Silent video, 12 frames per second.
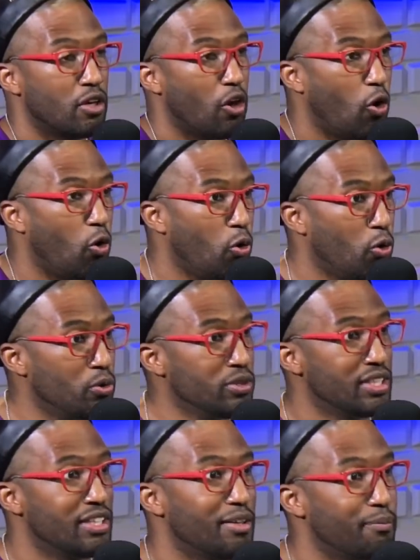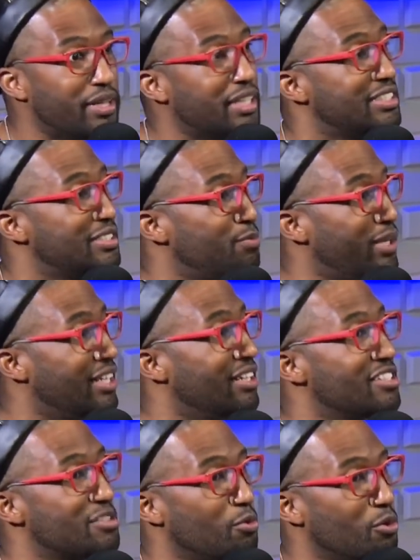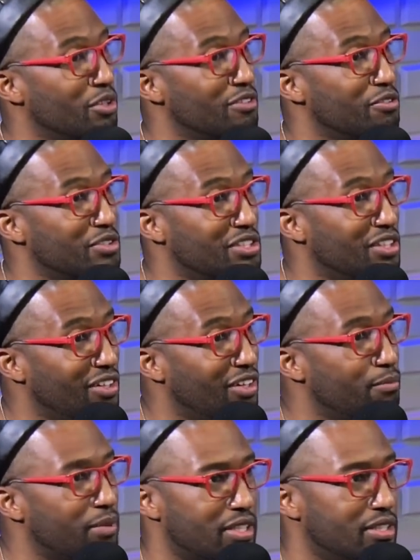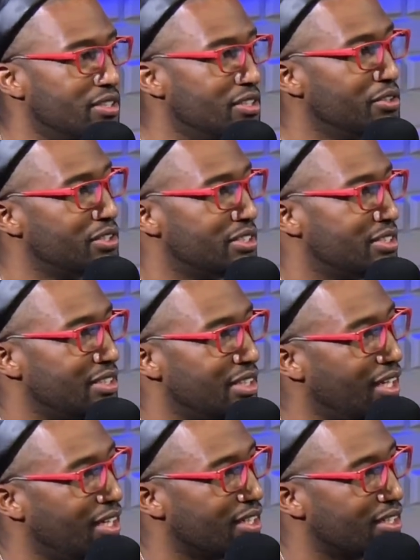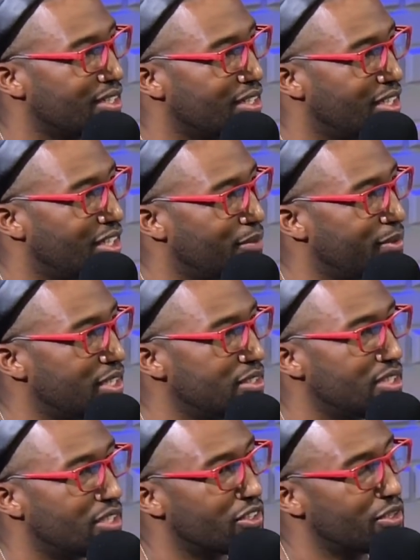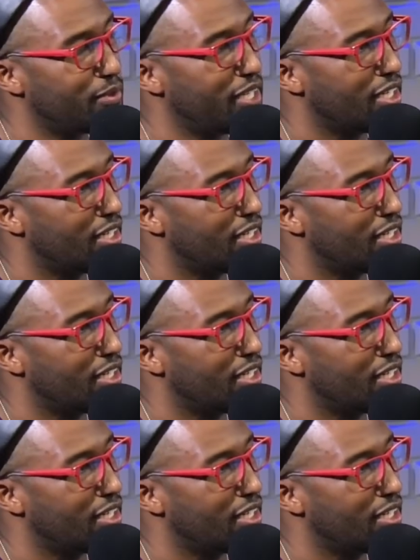old because he's been in the sport for so long, but this dude is young. You know what I mean? He's younger than me.